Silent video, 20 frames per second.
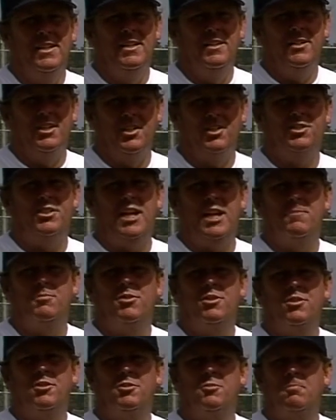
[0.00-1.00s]
This tape
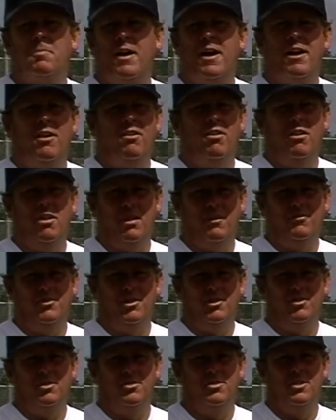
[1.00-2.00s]
should inspire all of
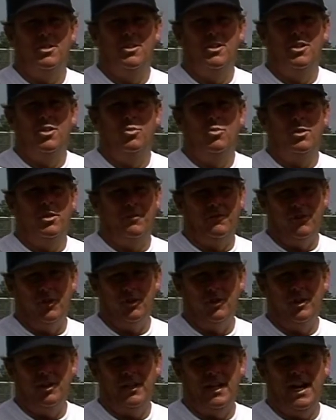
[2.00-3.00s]
you with a few
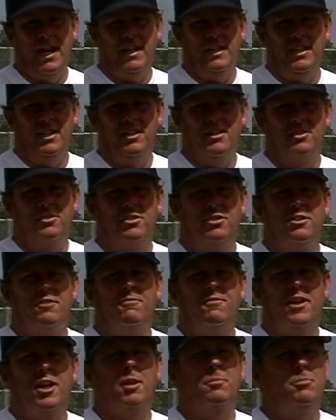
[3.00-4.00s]
good ideas to
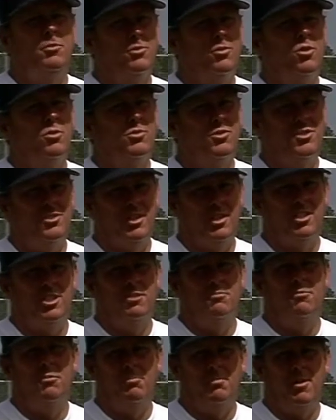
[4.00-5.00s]
develop your own
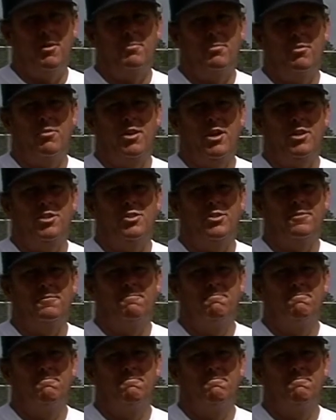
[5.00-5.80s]
system of preparation.